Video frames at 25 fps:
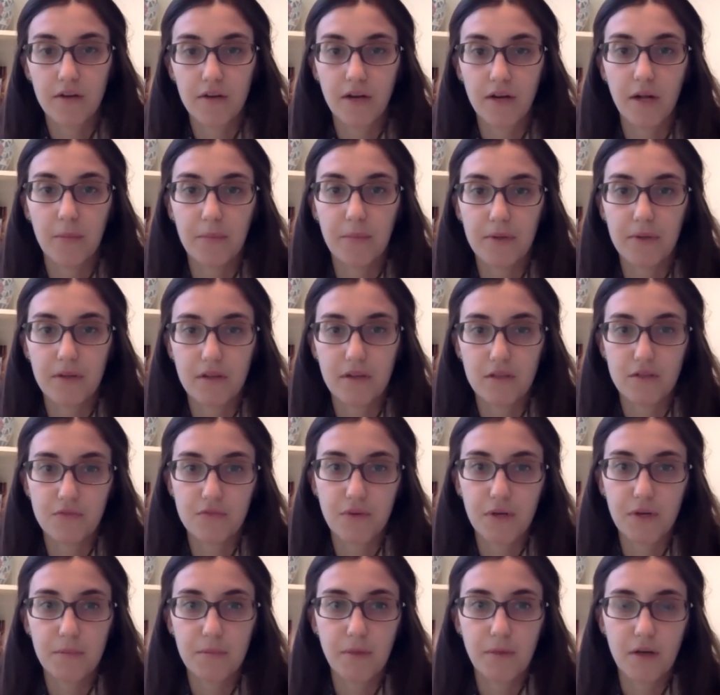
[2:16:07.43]
are helping us
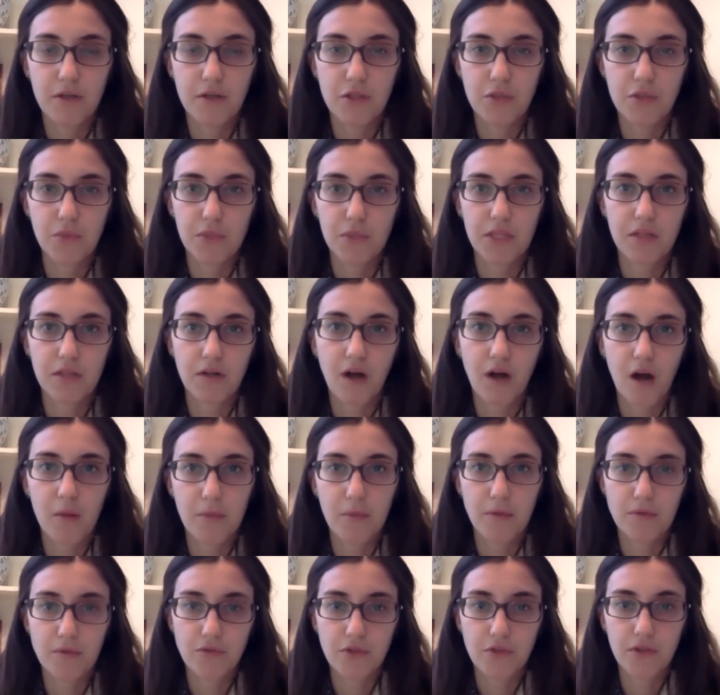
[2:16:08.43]
very much with the
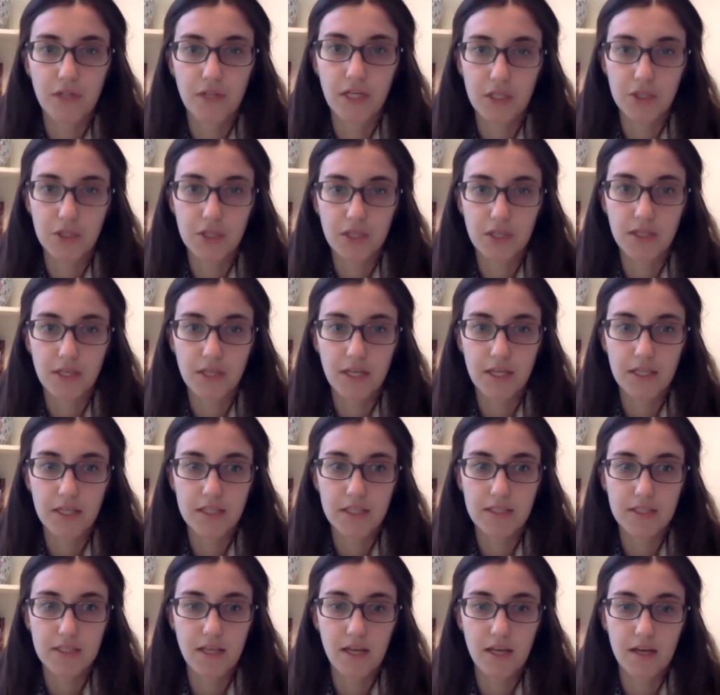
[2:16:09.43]
compost collection
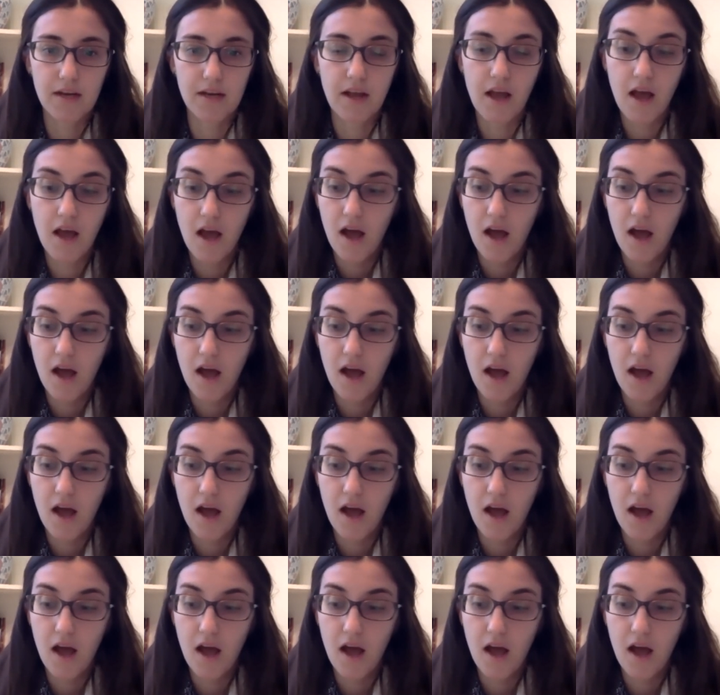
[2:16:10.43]
kits. And